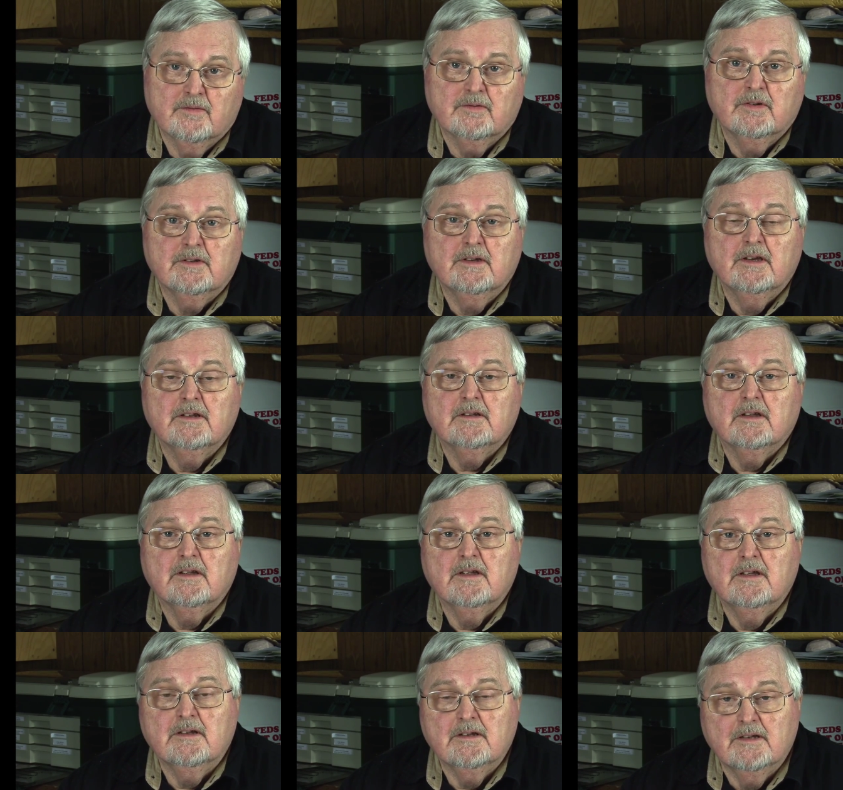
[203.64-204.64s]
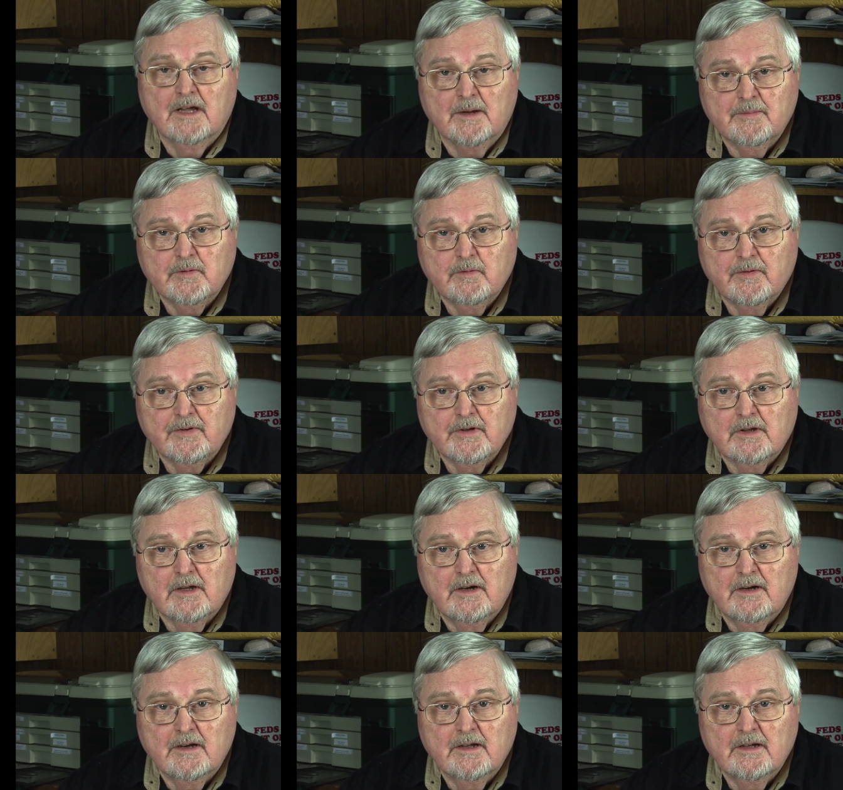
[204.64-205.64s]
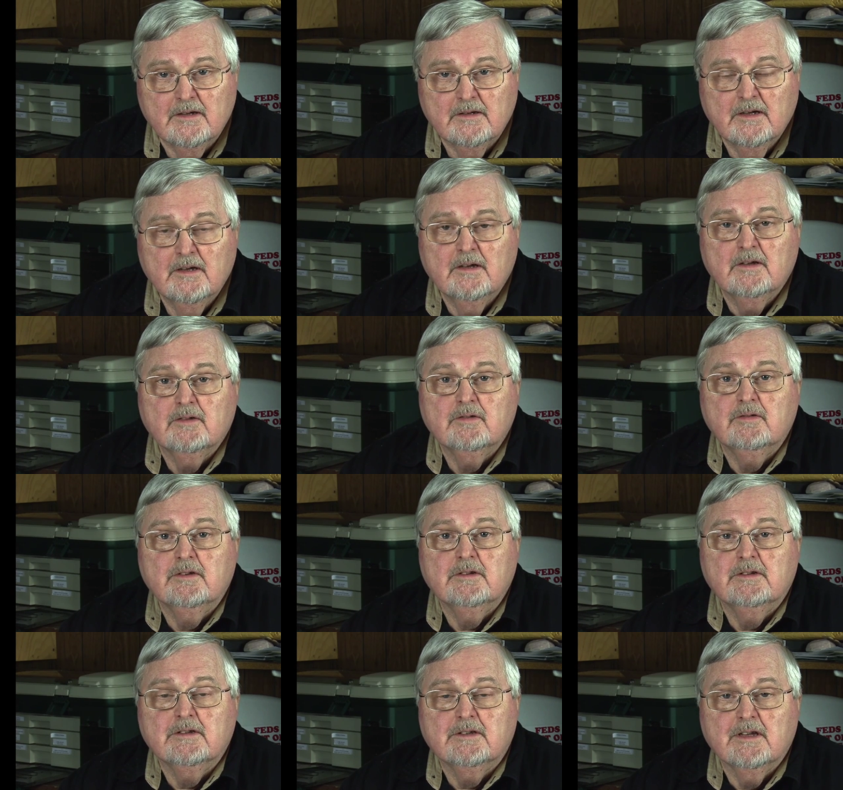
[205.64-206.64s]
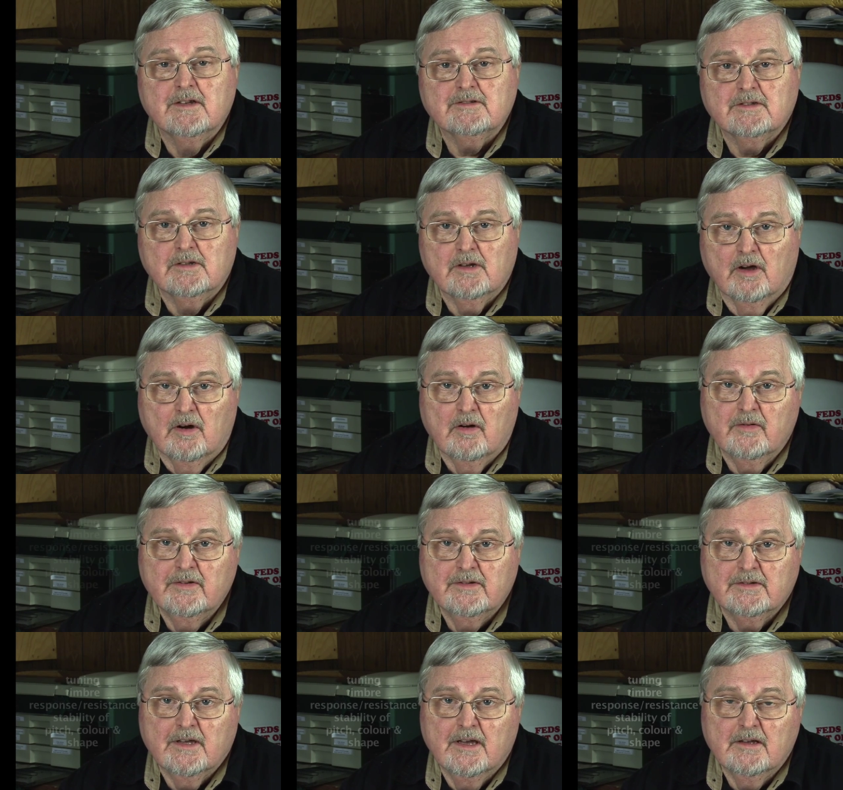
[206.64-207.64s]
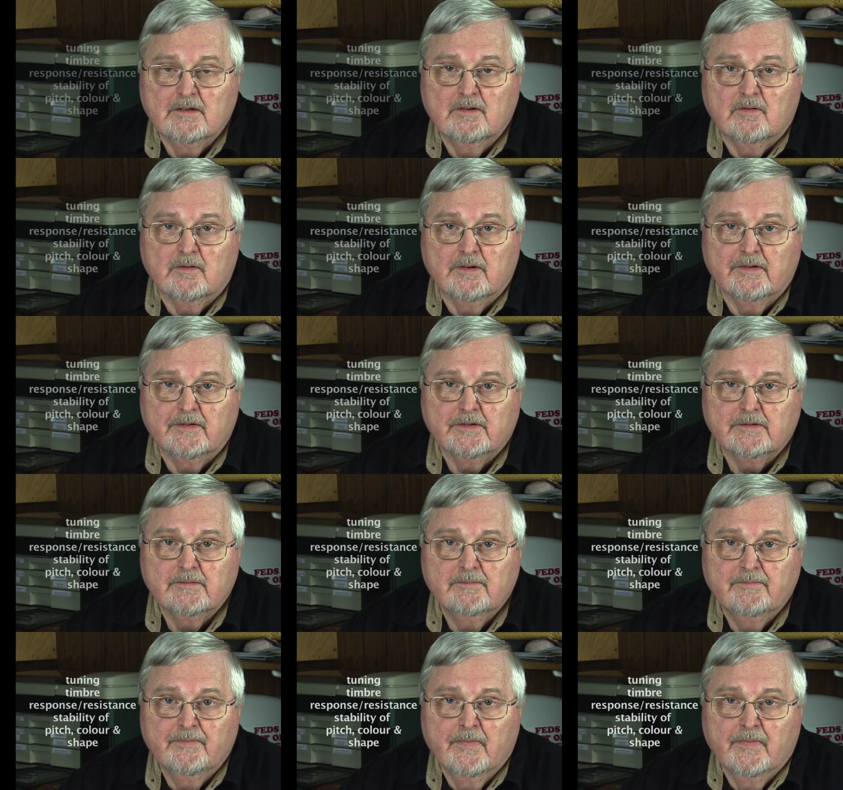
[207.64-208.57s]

To get in depth with the clarinet, you need to test in all these categories.